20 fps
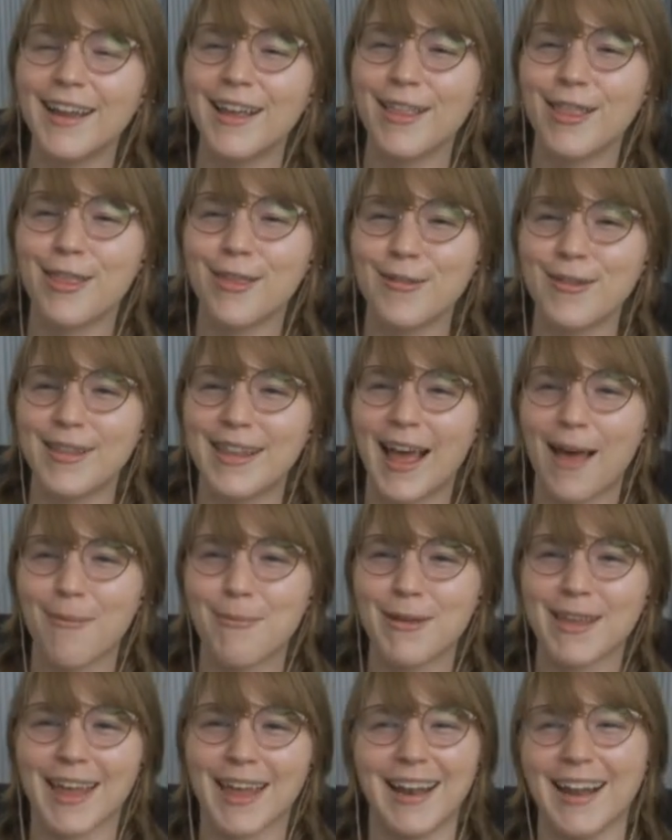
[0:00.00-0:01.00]
June,
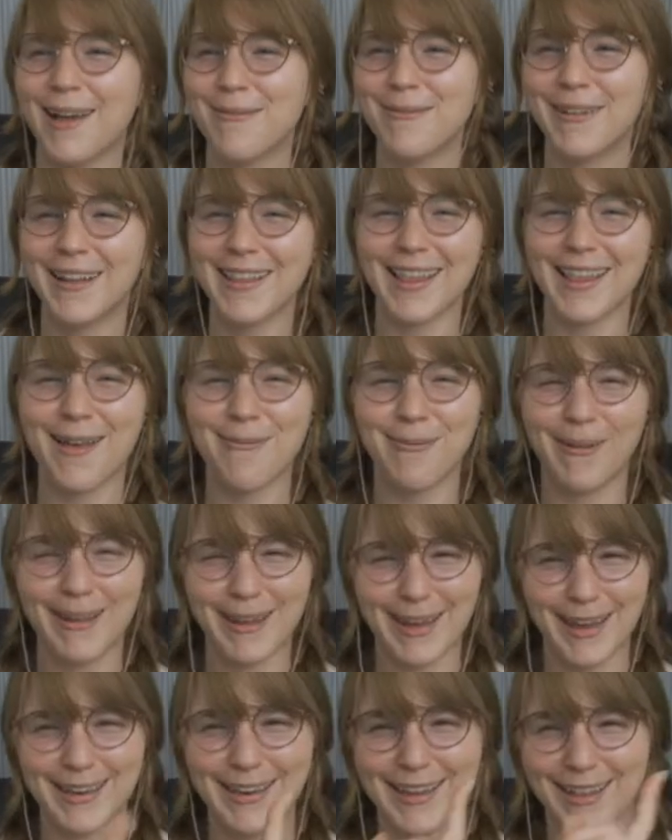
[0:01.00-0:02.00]
dab again. I'm not dabbing
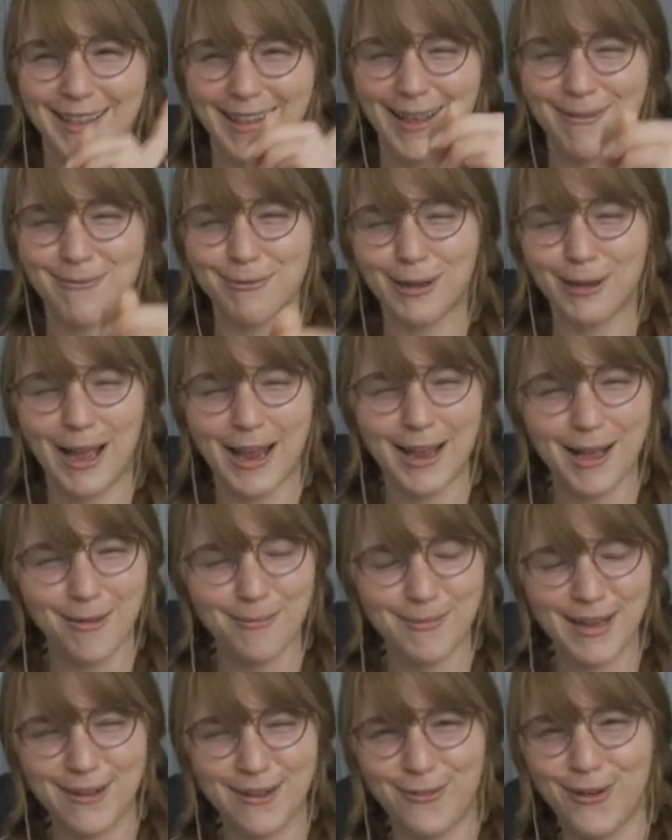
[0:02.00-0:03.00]
again because I
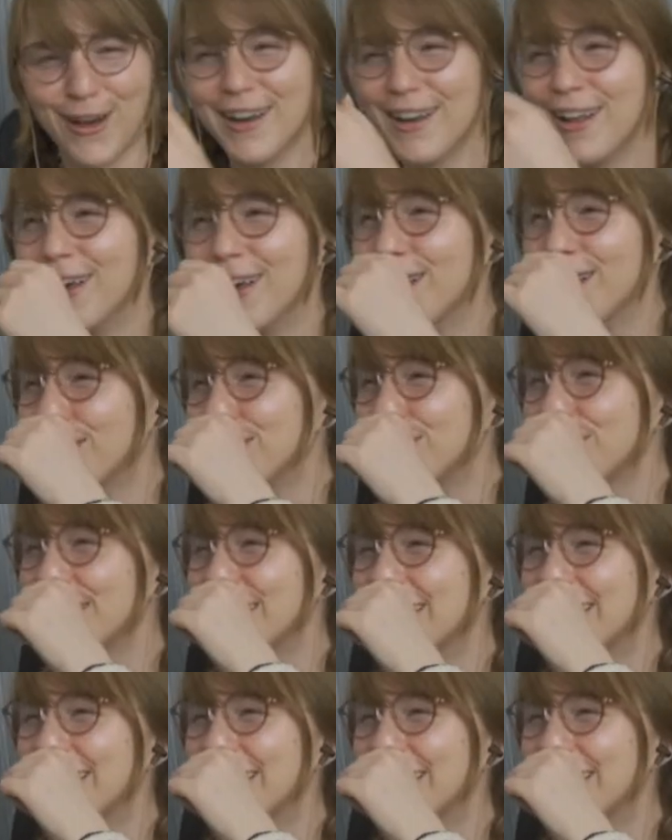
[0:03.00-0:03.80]
got made fun of.